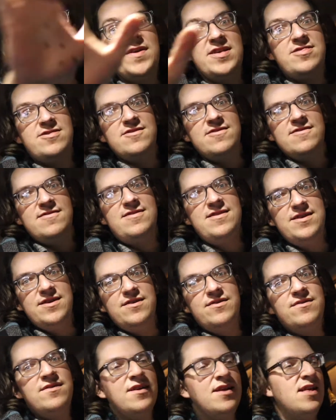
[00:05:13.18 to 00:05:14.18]
adventures, you
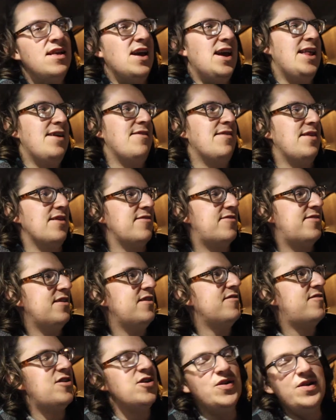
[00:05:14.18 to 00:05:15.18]
know, and everything.
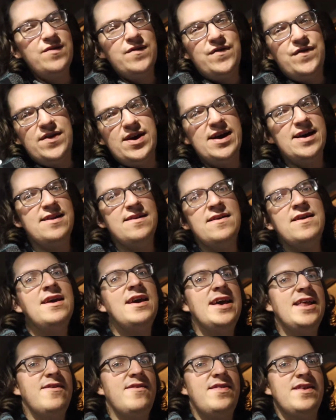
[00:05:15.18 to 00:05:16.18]
So tune in for that
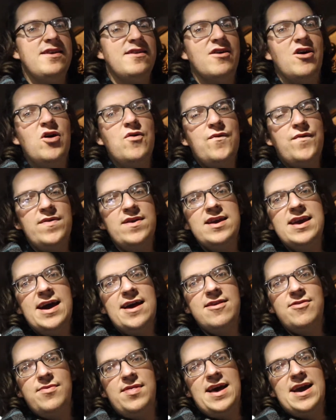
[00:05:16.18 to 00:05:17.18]
and everything. You know, hopefully you
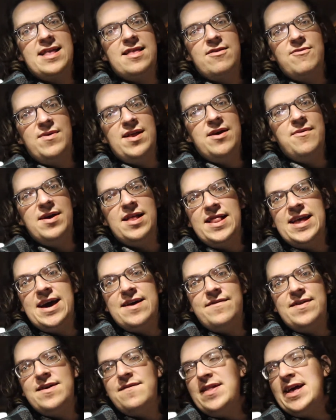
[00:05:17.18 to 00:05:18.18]
guys liked when I went
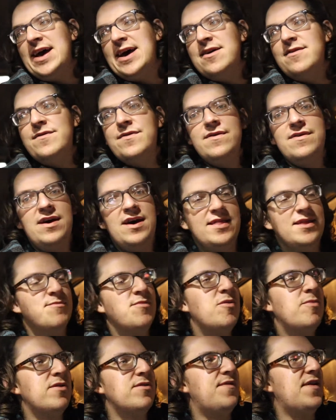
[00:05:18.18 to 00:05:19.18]
live, live, live on the
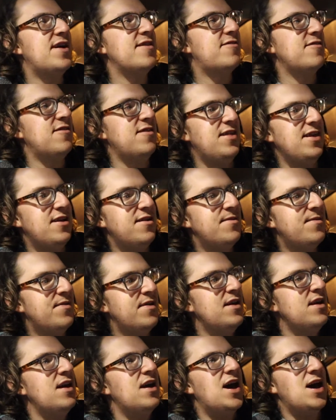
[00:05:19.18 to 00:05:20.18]
mobile device earlier,
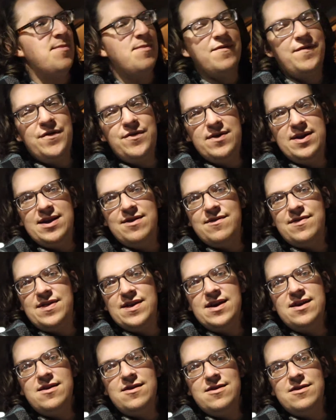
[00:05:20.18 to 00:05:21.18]
on my phone and
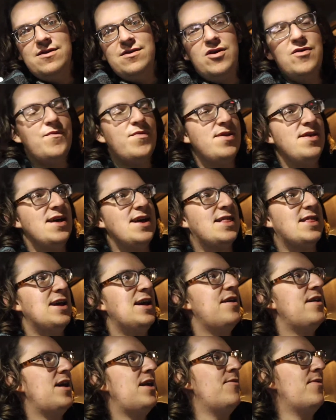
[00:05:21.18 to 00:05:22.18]
everything. You know, hopefully you liked
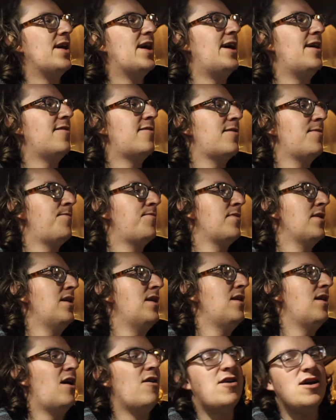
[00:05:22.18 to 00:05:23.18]
that. Anyway, guys,
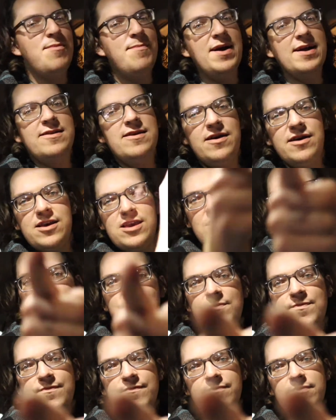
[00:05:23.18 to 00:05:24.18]
I'll come back to all
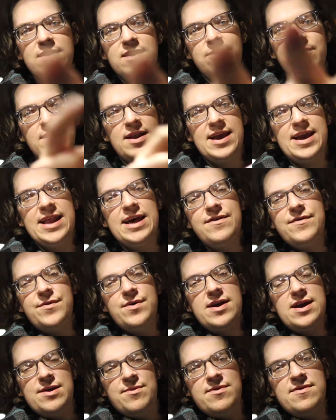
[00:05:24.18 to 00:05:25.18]
you when I get off
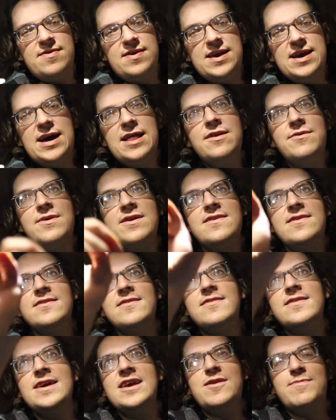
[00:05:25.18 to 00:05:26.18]
work, and we'll see how the rest
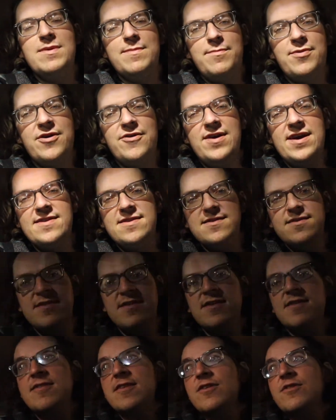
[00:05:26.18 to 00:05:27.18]
of this night's been progressing.
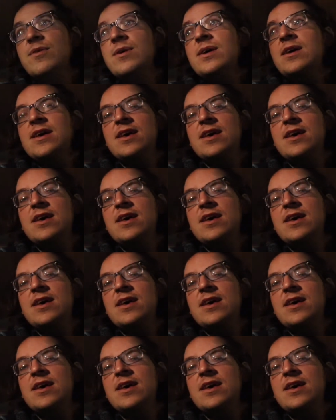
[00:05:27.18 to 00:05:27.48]
So,